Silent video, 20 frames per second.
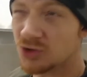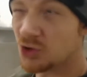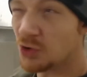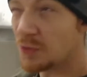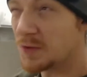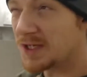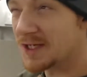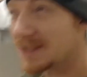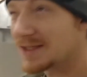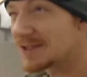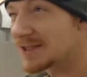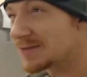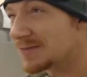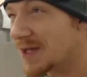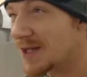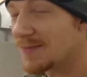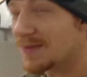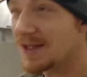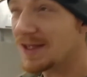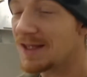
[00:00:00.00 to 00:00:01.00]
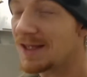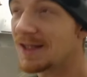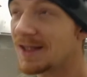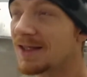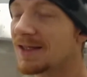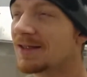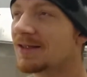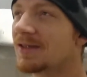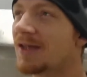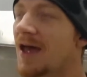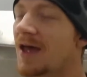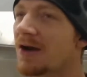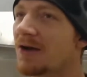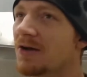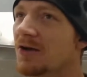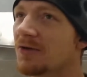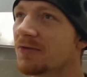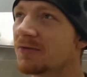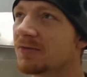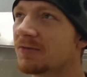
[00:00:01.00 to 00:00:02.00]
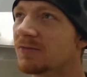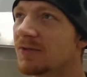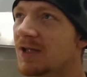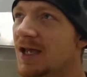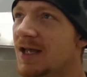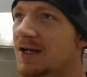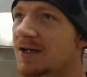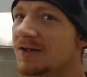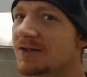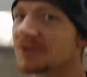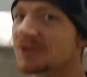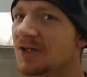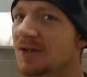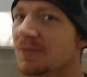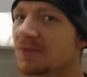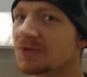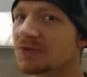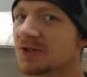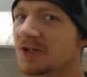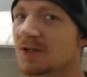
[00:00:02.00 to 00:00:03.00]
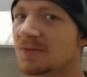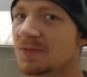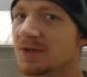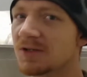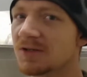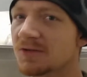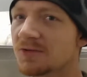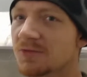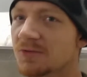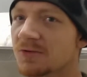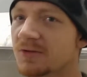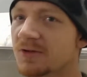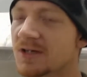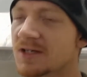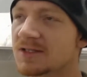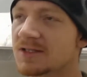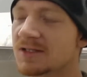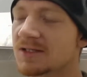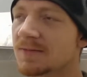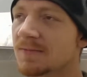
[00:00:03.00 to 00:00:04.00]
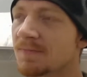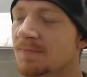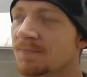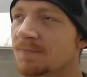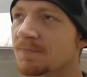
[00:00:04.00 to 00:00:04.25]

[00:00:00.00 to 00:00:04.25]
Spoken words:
2 weeks, maybe? I don't know. The end of December is gonna be a little crazy.